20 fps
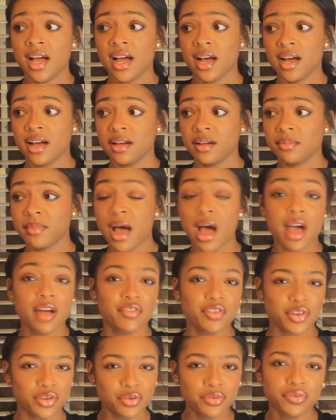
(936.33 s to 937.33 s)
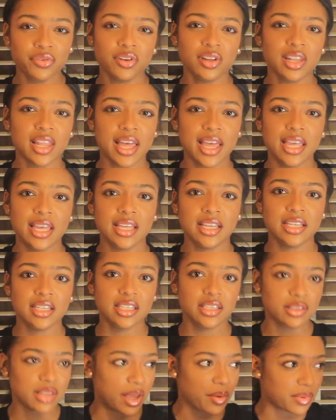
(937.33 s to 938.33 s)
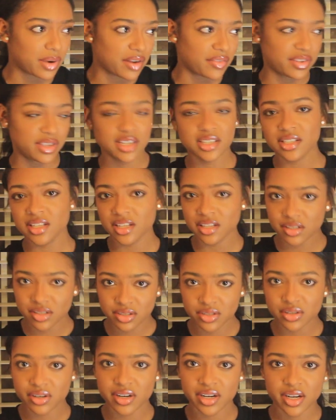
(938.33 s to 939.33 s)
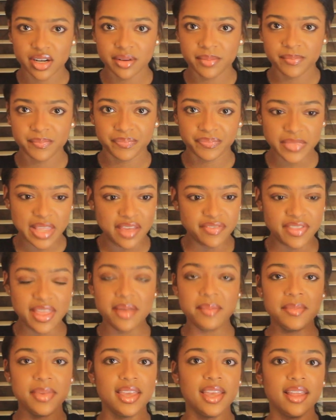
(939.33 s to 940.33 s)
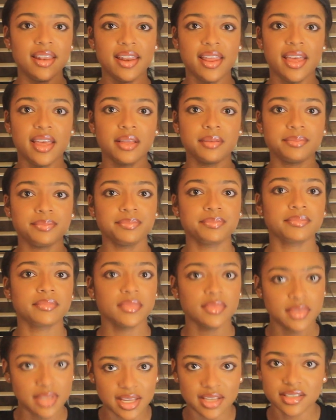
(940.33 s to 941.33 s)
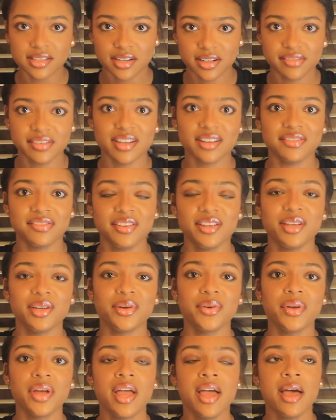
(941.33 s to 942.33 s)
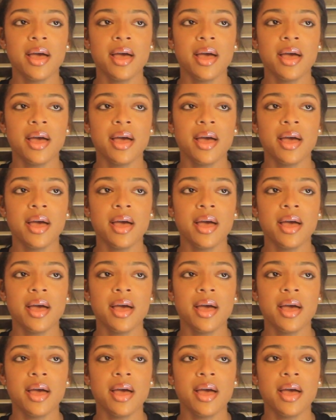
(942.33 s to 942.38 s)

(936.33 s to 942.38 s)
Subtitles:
However you feel like whatever your standards are, if they meet in that, that's correct for you.